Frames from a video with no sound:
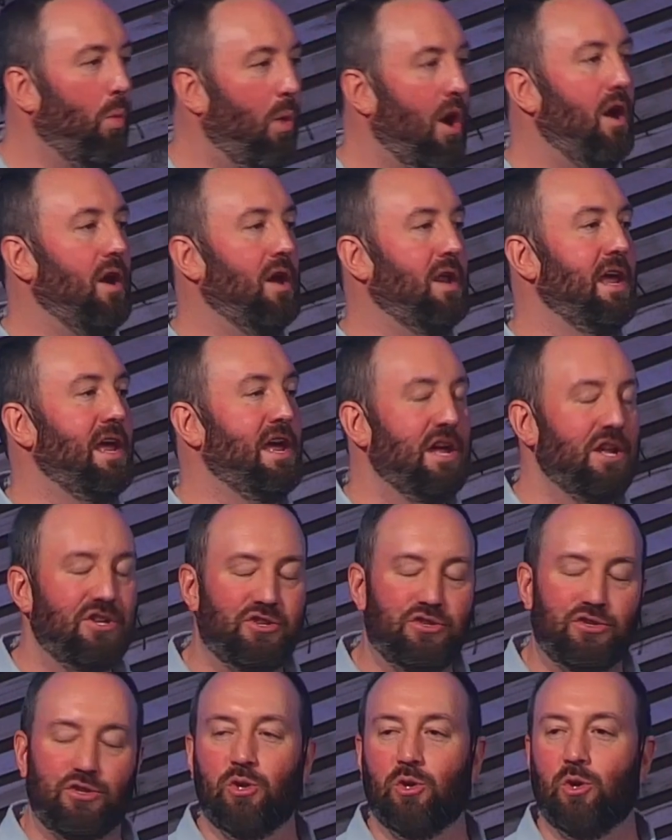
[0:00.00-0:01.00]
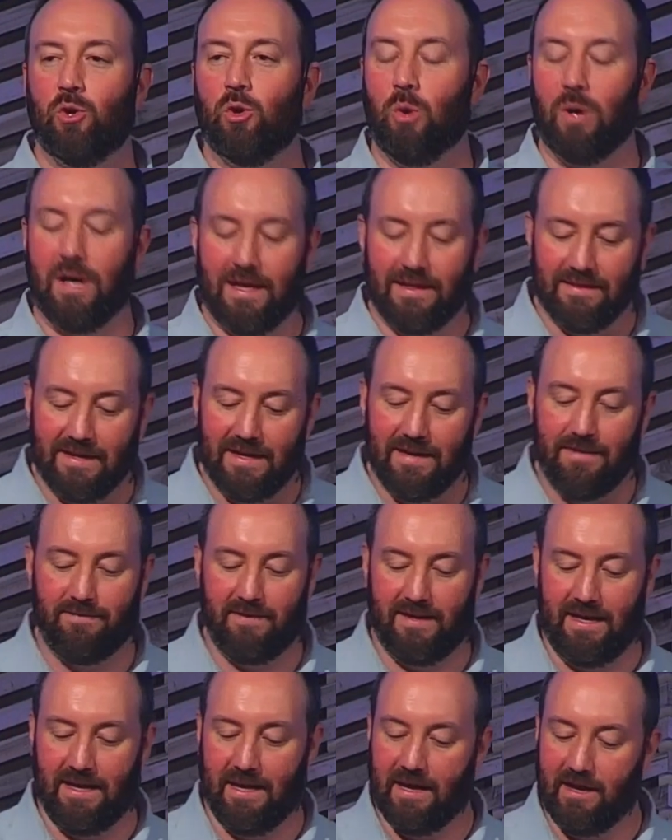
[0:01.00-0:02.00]
one true and
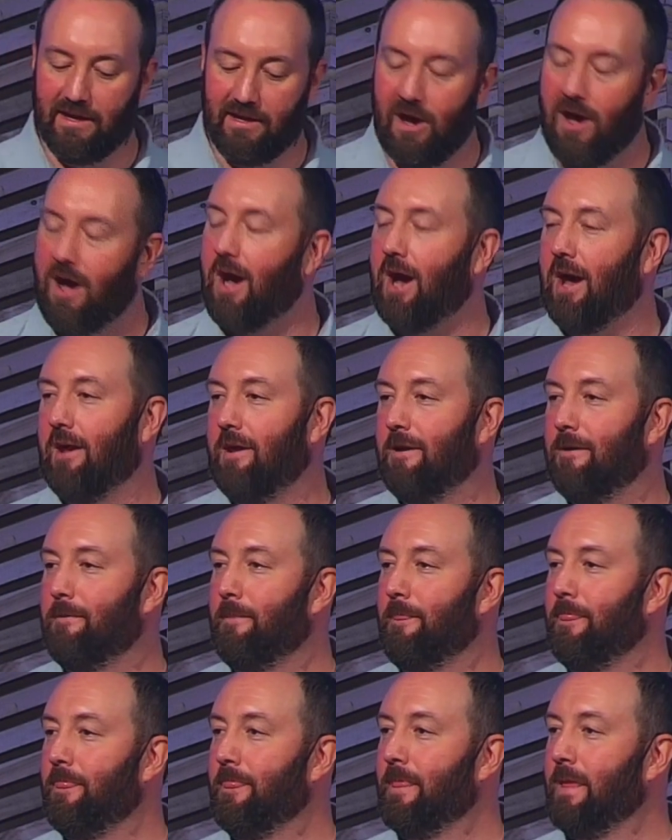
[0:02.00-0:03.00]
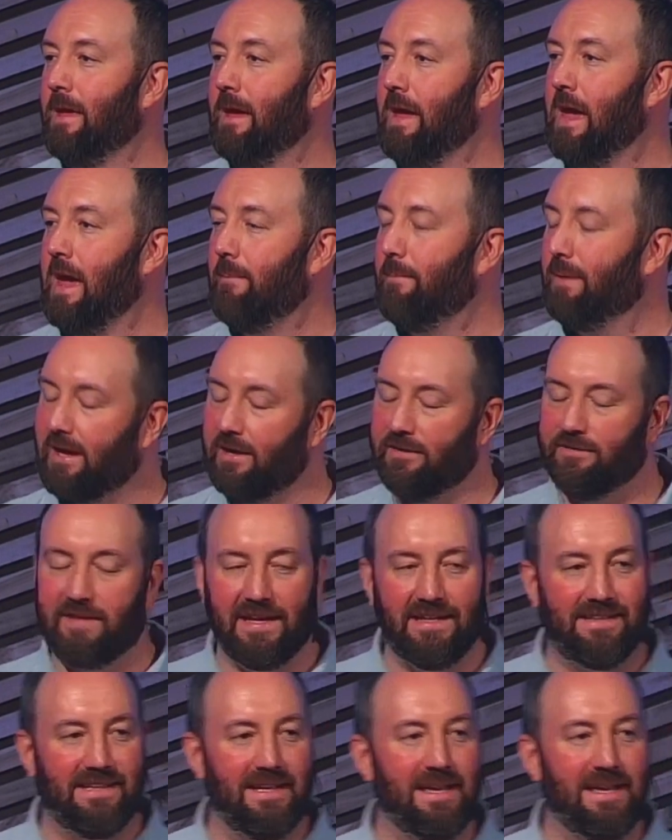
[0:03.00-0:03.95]
living God. And because they